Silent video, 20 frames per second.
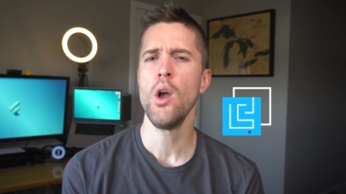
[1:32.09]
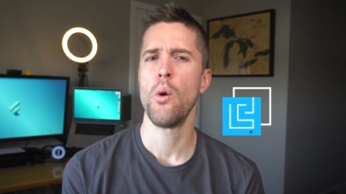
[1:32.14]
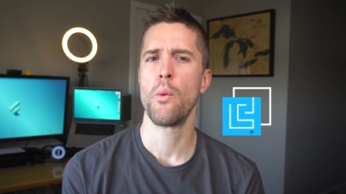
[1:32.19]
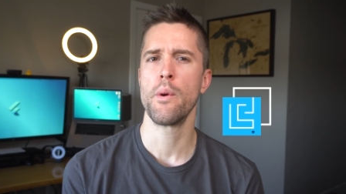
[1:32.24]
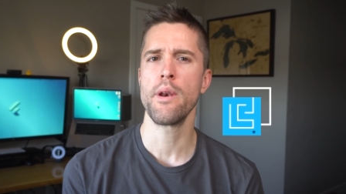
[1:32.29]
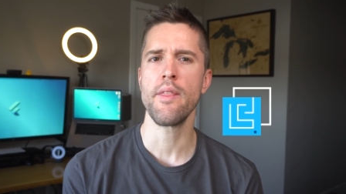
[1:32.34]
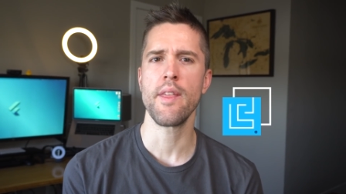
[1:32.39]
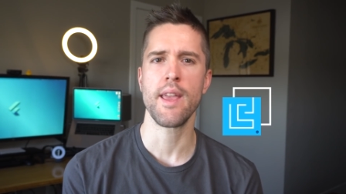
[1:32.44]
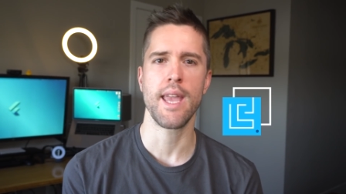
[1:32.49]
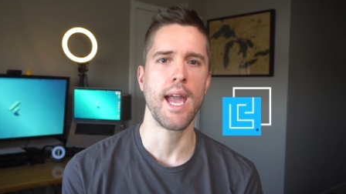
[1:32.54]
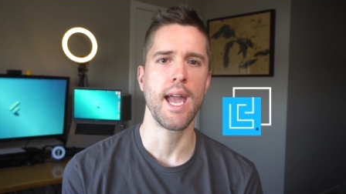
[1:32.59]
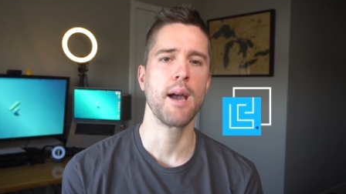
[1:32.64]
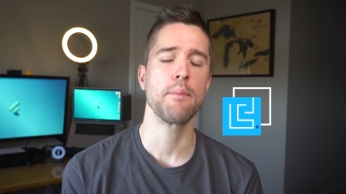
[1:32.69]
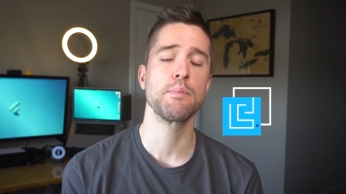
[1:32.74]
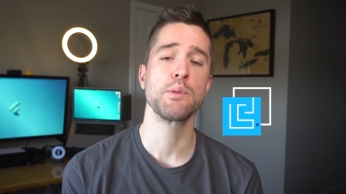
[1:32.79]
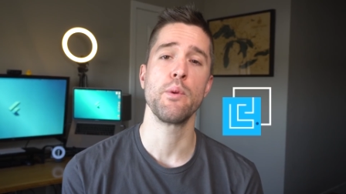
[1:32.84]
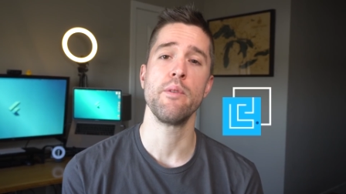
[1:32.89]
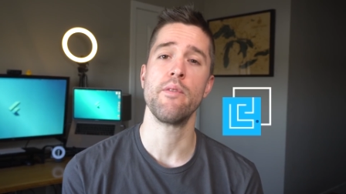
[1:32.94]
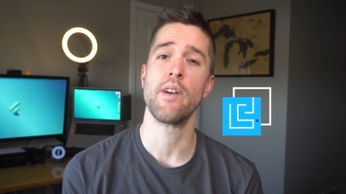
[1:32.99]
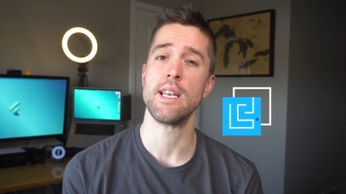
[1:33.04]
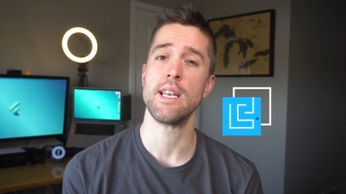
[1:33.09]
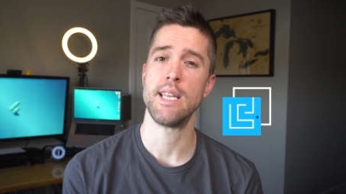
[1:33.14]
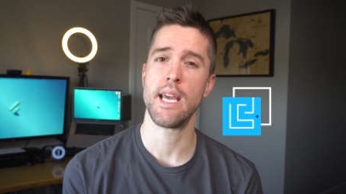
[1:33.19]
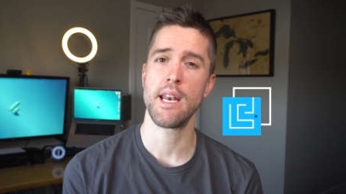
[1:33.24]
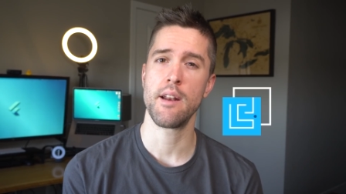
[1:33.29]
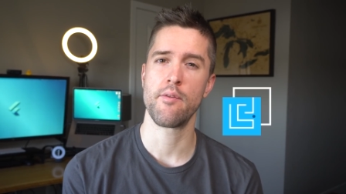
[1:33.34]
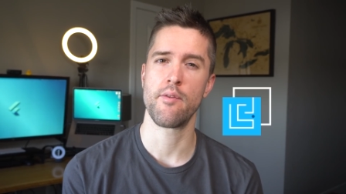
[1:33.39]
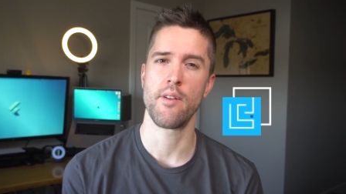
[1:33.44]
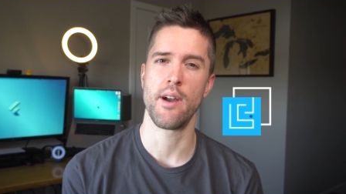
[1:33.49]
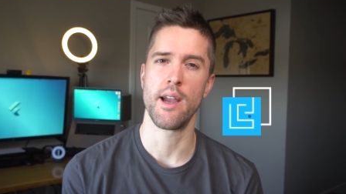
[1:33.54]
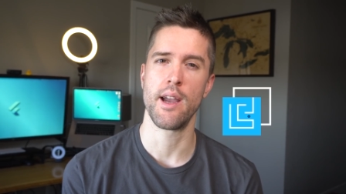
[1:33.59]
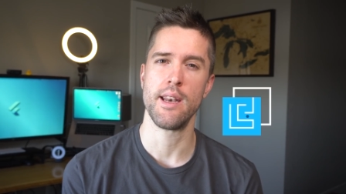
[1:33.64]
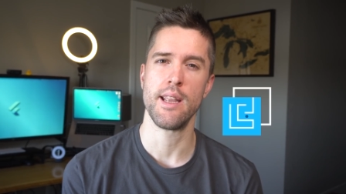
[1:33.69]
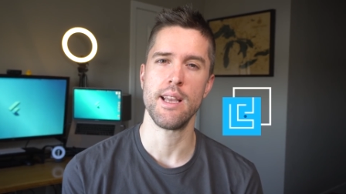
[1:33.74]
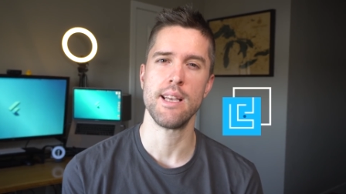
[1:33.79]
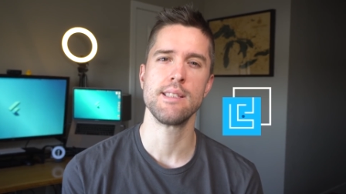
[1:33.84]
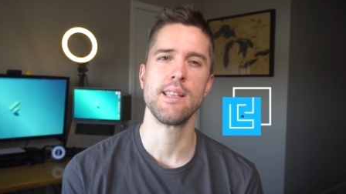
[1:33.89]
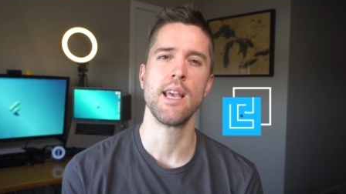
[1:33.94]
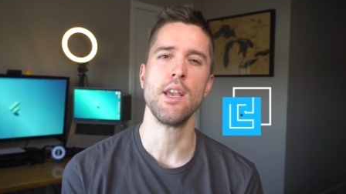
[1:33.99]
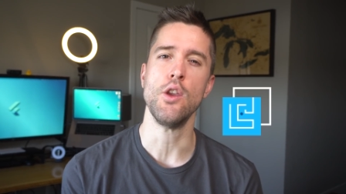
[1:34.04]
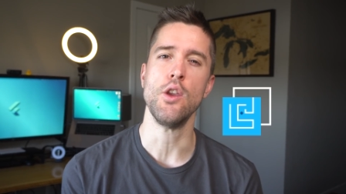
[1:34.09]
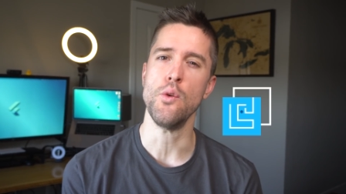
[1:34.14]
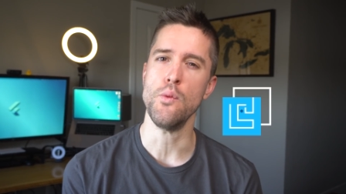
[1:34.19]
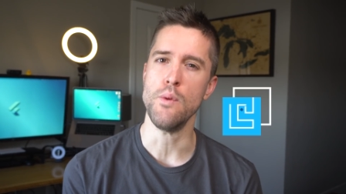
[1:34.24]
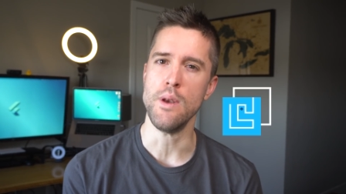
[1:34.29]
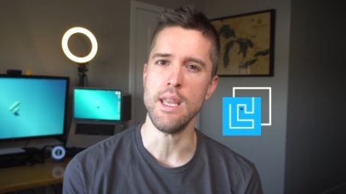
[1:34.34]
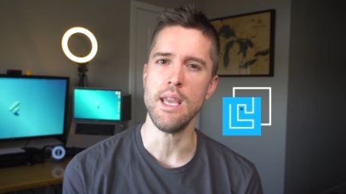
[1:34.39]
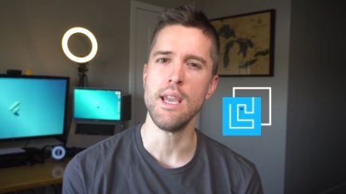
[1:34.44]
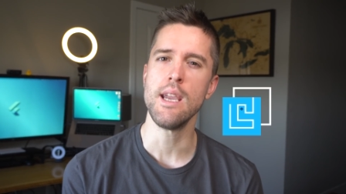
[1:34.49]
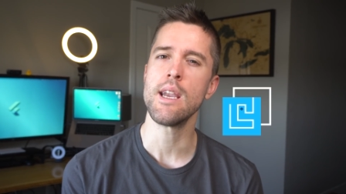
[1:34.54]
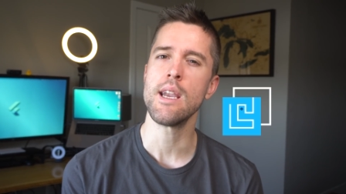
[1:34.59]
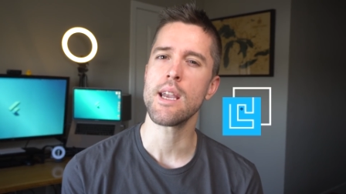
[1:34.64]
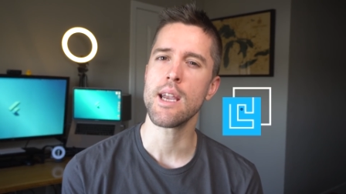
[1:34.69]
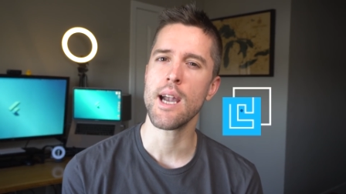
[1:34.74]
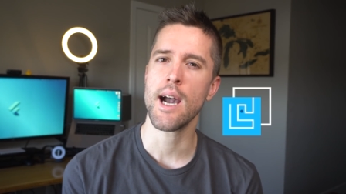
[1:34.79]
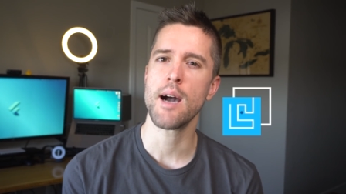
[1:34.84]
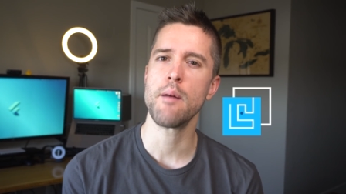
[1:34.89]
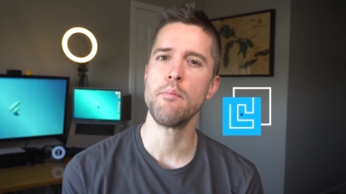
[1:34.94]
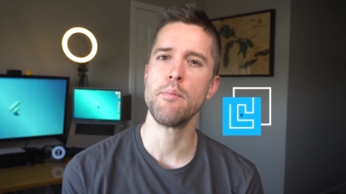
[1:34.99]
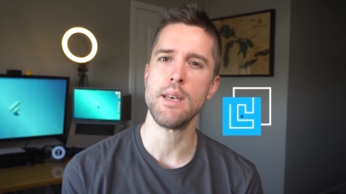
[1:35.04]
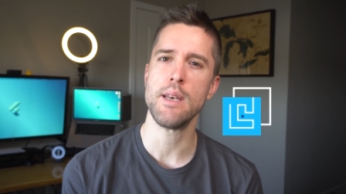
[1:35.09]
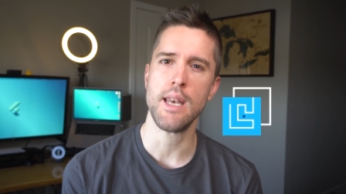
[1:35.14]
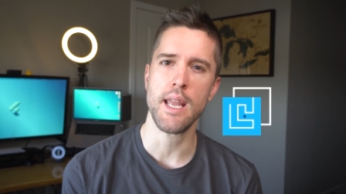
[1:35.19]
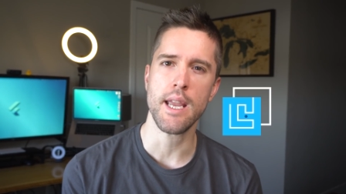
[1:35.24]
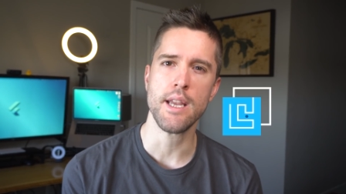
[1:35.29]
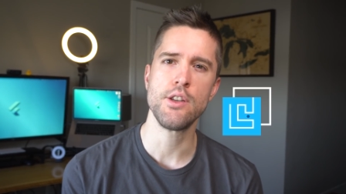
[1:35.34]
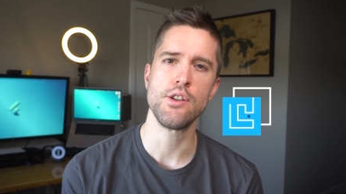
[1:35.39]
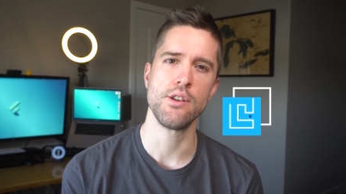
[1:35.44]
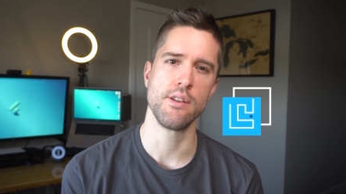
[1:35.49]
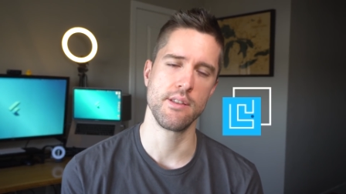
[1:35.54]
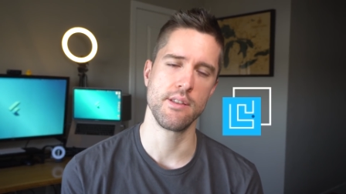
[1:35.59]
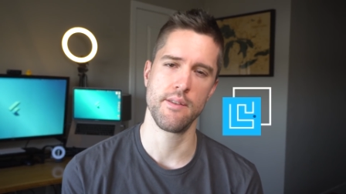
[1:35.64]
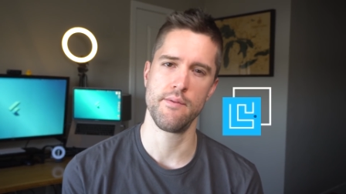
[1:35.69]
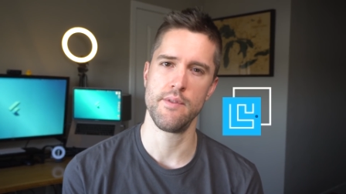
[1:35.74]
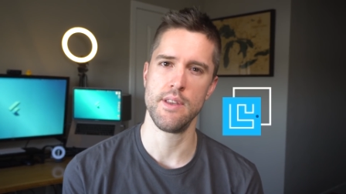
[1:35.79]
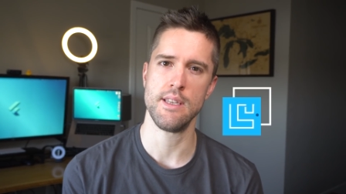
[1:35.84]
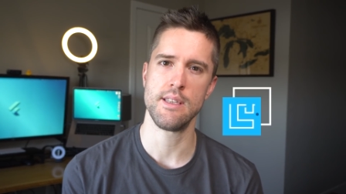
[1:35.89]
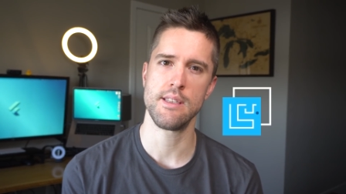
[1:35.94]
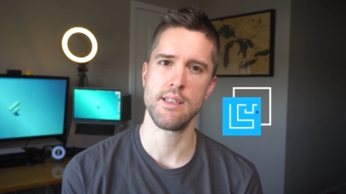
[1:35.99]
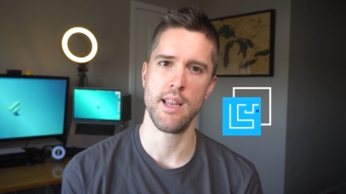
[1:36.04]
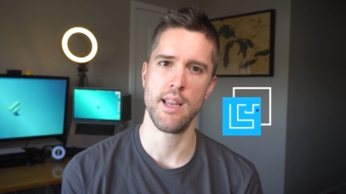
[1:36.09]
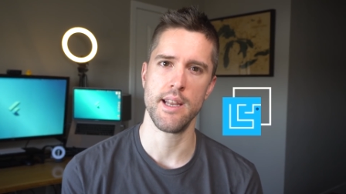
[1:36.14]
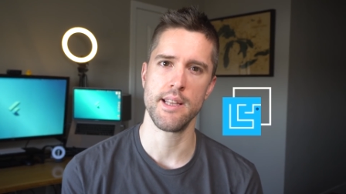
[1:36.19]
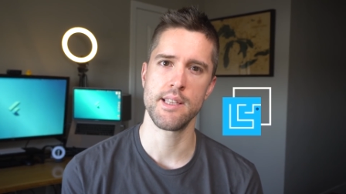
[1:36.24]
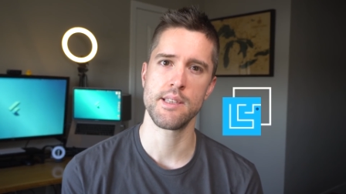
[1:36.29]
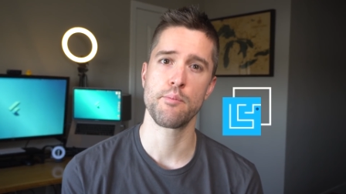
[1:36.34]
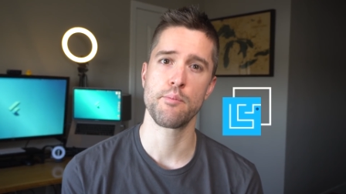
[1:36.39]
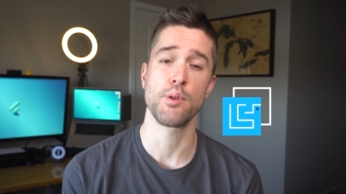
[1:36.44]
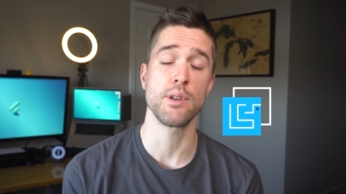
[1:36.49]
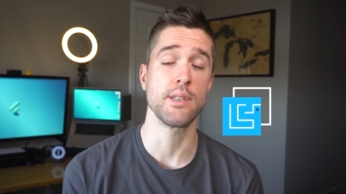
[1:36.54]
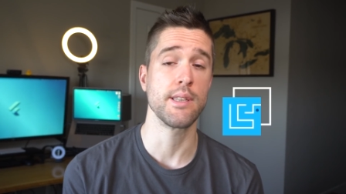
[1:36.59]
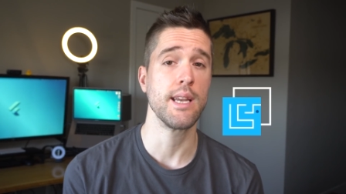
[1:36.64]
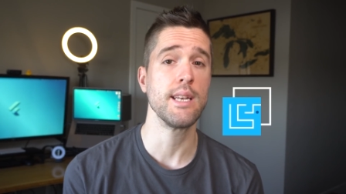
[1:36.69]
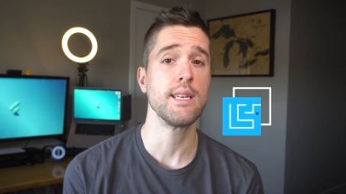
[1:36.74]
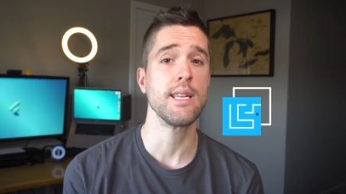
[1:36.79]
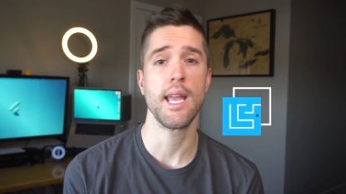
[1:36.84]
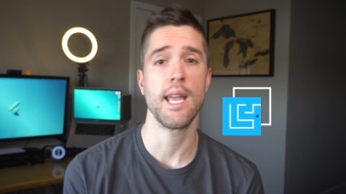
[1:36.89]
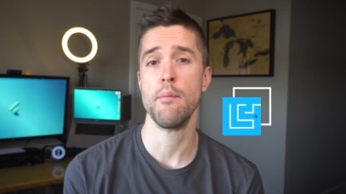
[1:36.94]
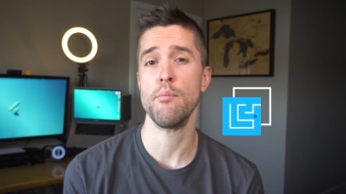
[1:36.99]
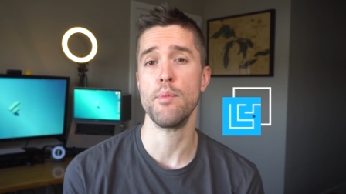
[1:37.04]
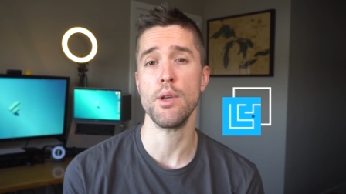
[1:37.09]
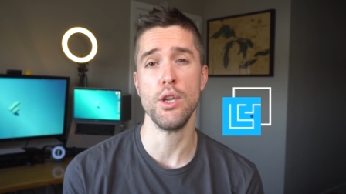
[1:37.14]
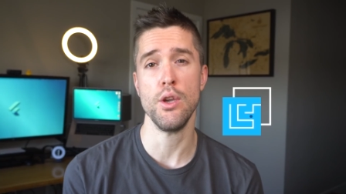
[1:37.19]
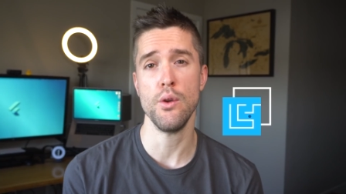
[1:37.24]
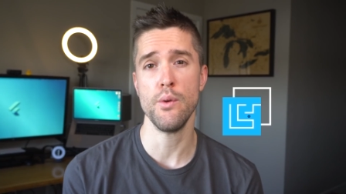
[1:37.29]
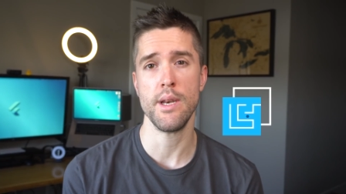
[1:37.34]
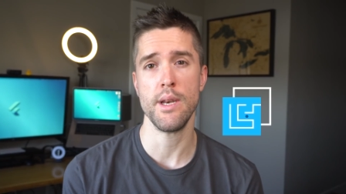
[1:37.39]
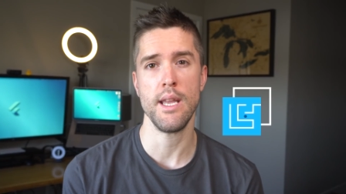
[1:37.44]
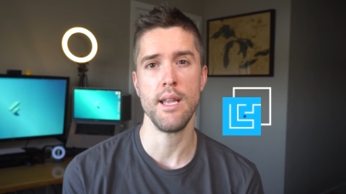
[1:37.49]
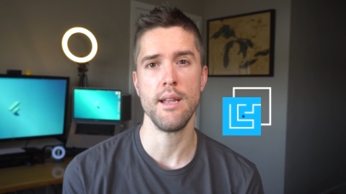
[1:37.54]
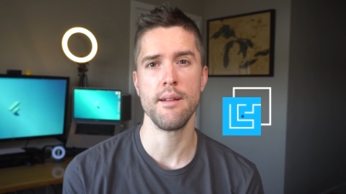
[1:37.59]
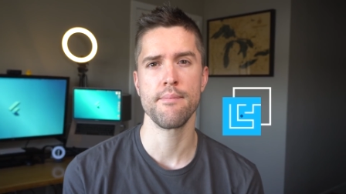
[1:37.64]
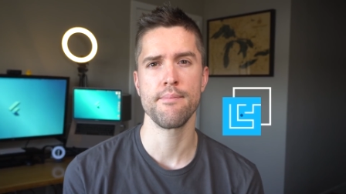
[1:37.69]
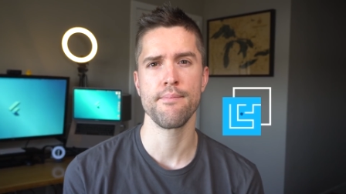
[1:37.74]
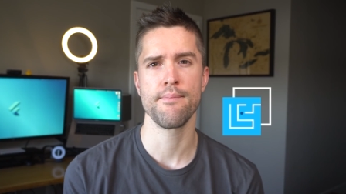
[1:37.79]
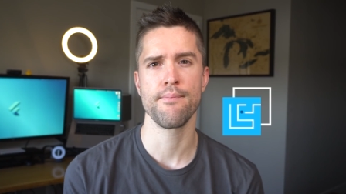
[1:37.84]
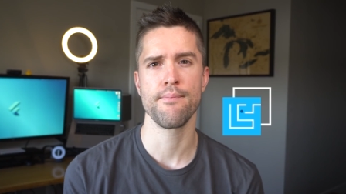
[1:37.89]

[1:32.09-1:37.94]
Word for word: One of the gaps we've identified is that unique combinations of these states present ambiguity.